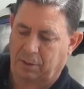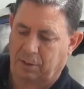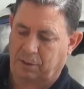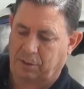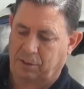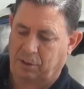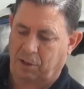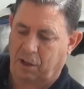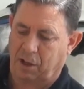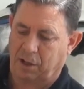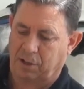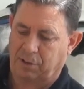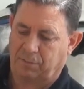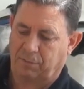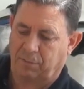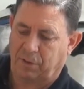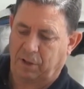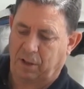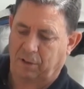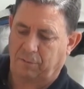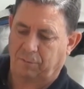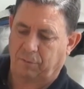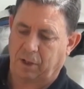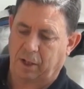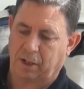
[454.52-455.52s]
exhaust
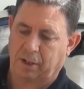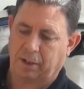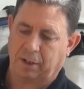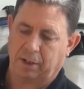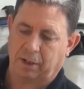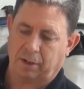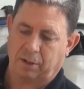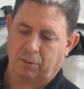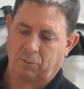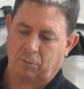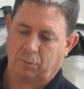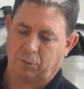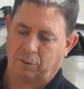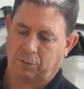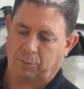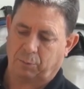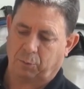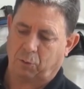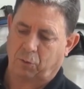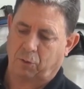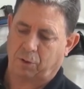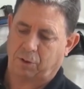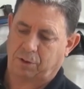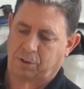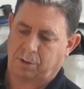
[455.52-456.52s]
valve right here
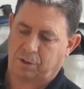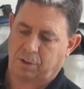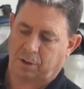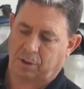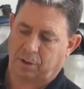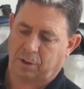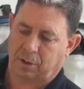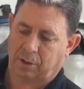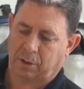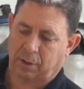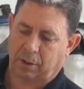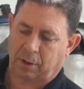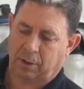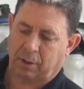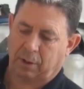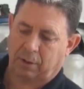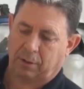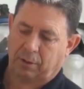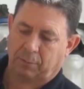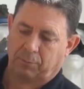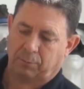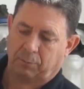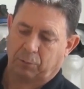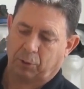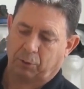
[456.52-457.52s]
with ports on
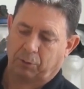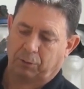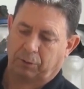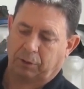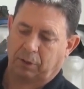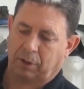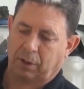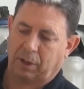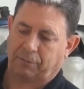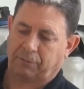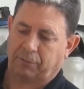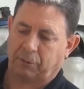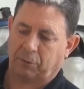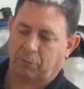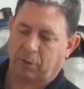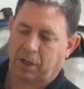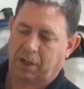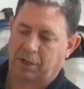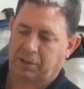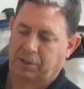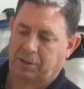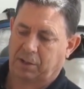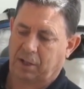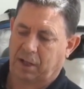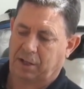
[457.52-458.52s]
both the left and
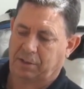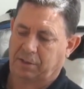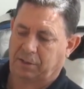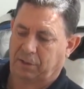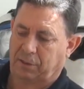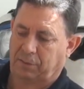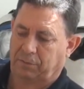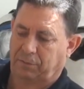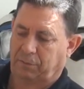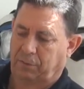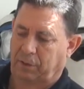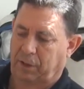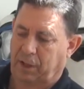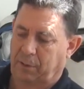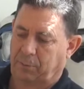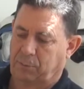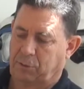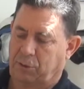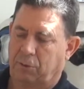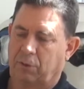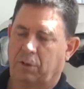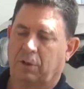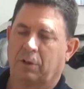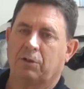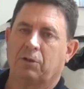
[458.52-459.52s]
right sides of the frame,
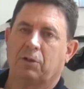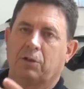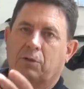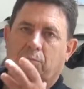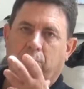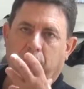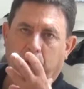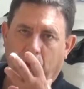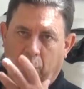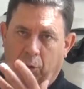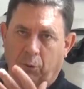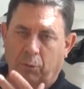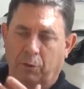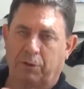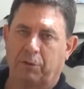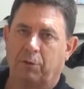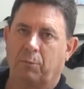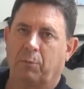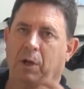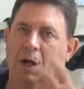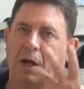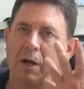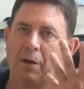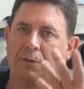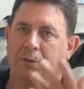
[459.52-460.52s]
so you could just blow with
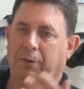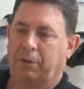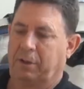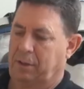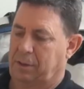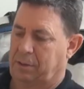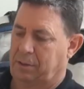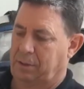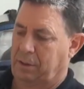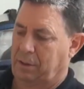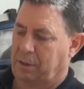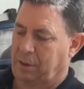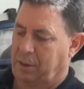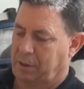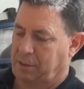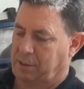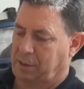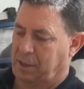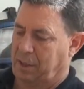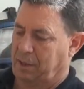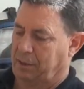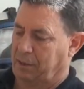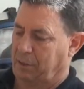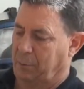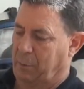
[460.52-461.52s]
your mouth and
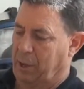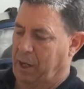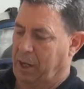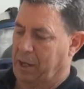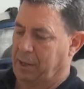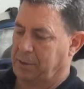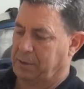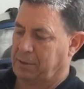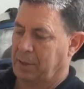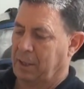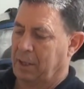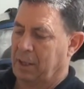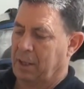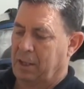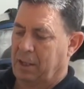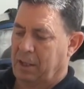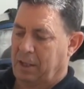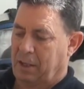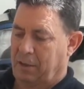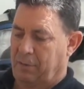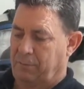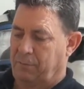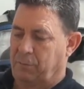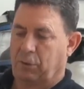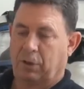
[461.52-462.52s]
exhale the mask.
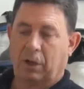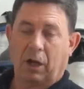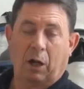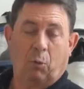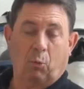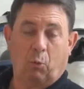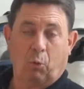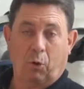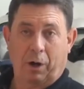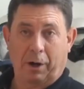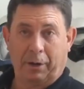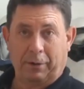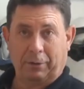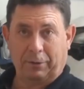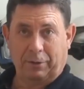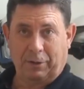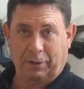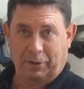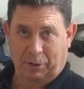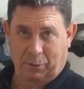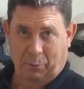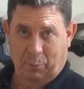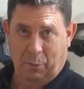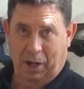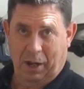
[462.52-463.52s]
If you got water
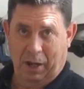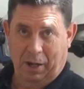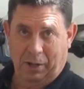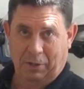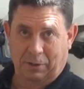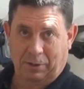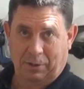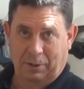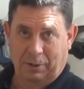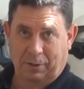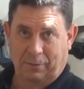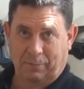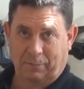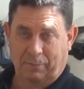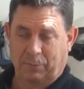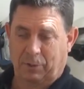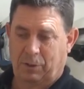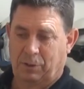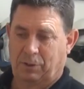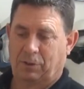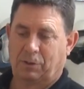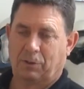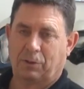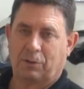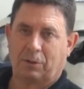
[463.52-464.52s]
in the mask,
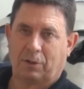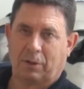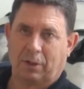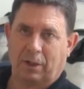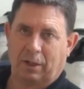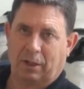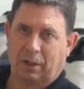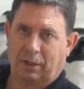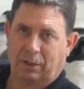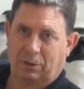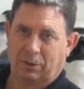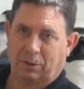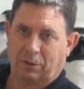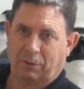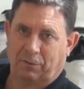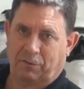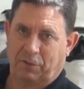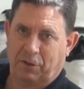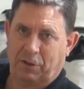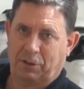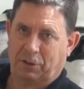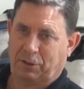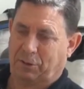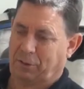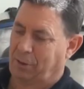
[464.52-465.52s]
this is getting to the
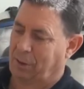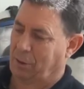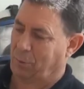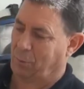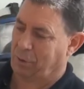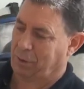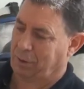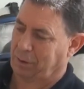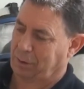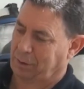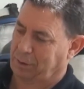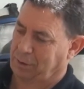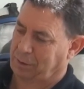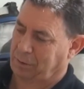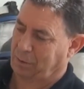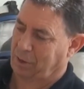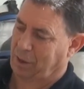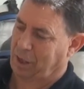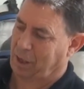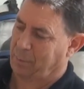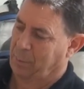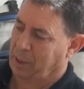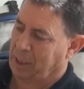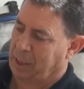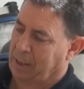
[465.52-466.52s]
feature that I want to
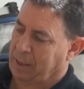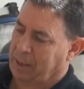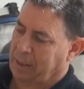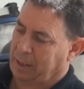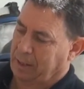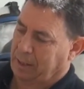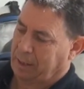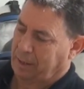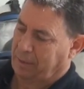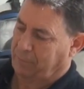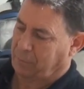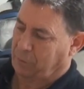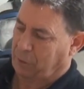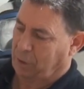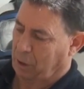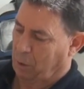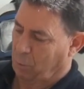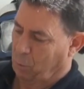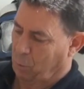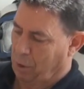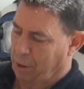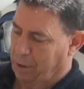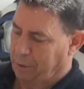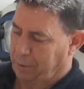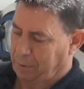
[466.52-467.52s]
describe. If you
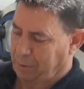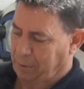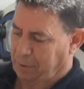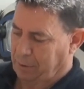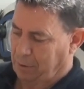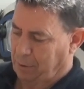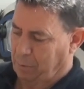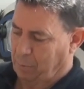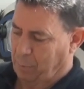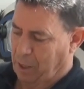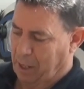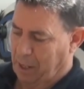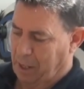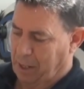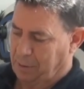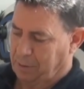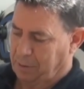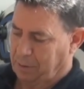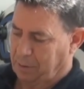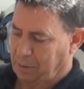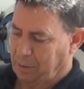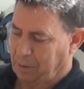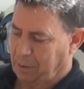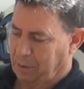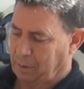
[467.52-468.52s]
got water into the
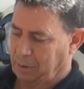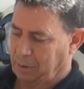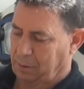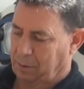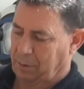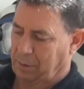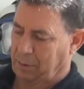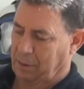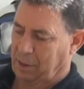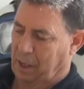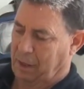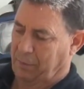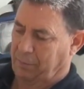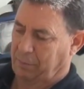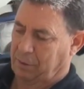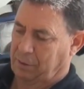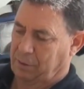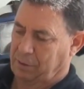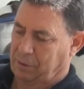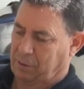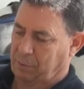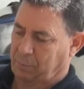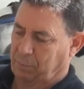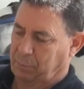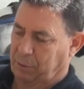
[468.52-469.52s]
mask, the diver
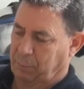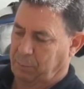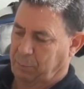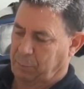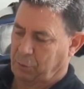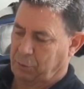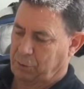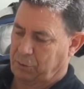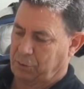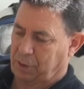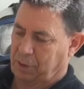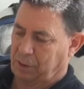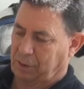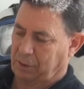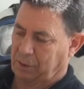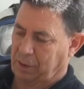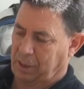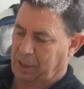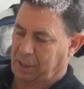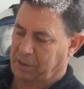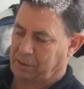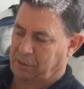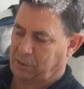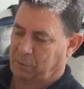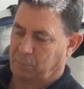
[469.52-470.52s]
could simply push on the
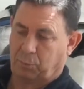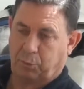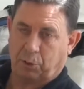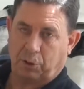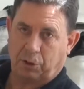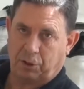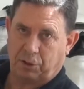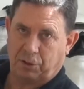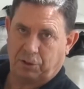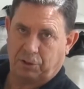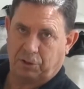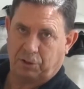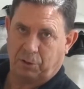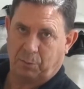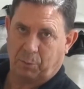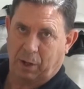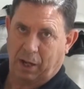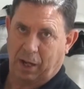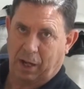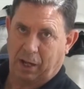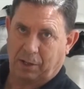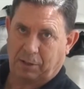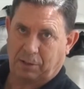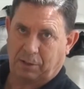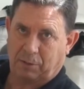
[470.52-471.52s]
lens and purge the
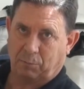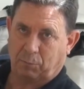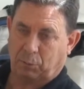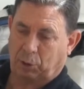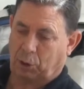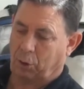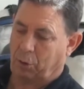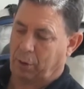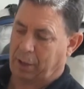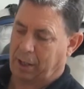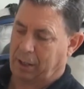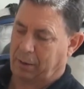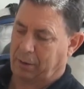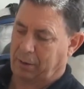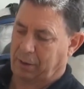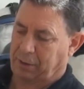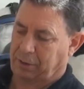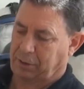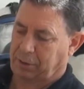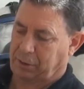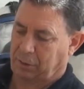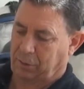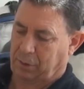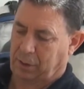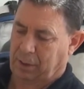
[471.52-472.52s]
mask, blow air
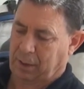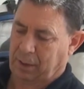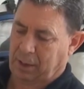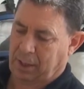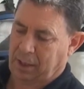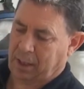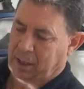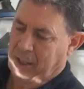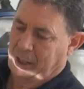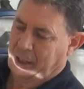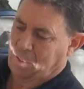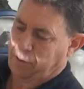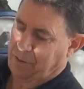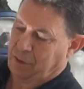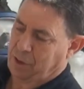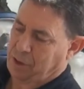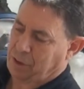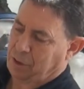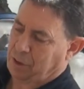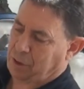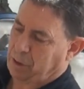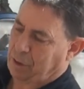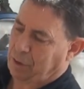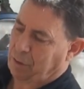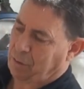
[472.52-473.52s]
into it, and then
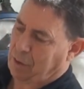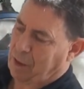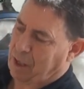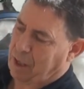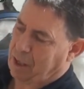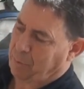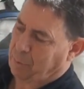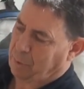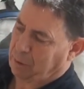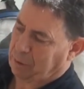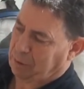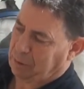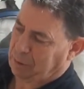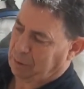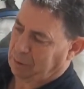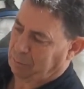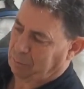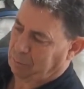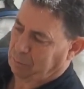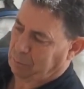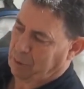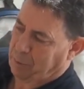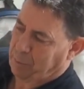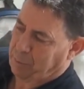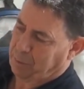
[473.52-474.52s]
you could grab a little
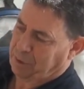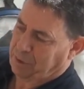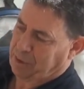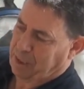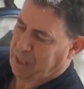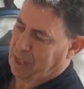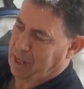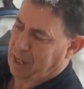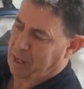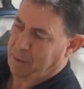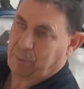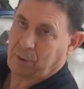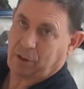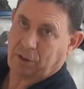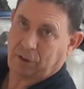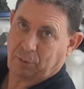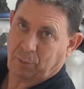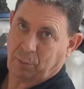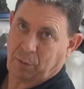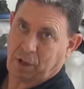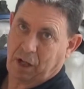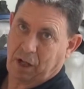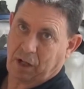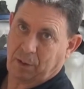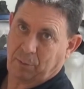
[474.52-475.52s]
rubber tab on
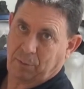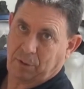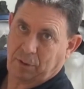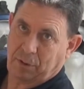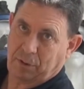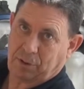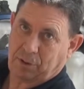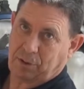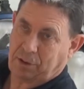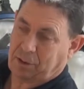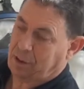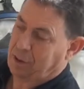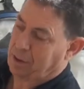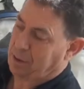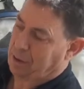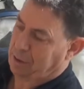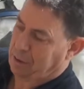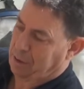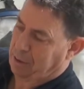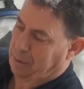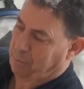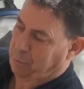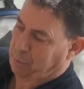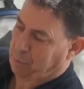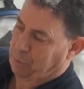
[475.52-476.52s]
the bottom of the
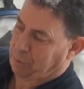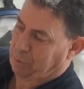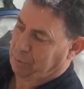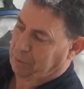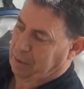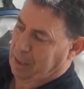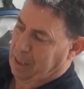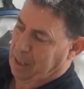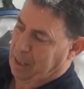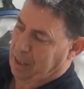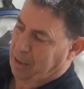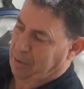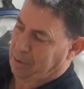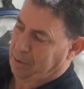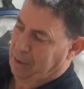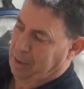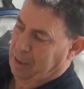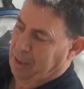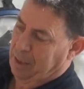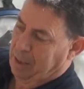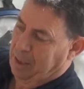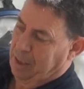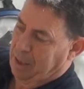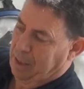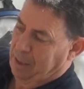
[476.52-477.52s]
skirt and pull down,
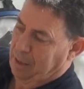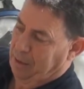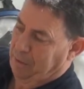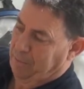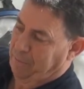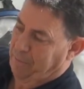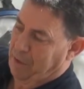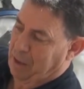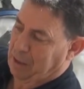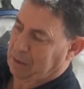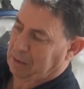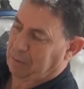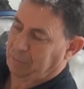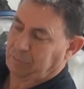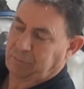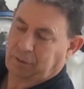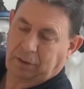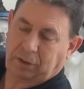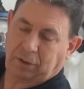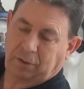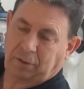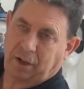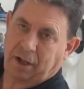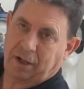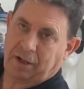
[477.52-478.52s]
and it effectively
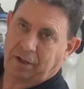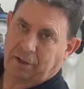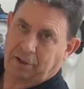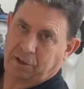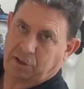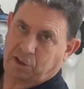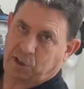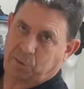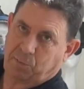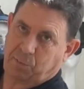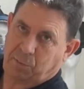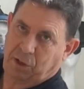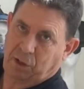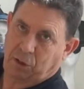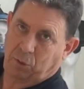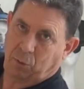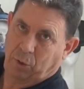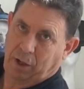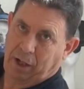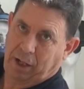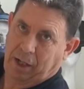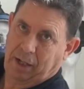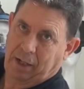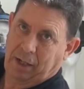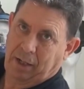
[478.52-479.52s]
created a
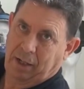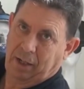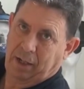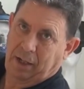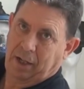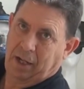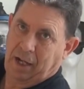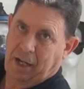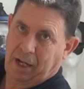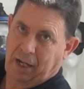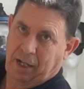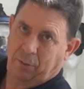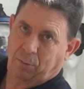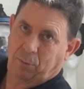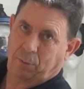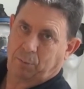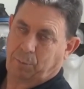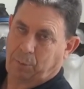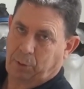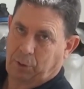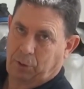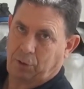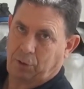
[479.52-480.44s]
spillway and would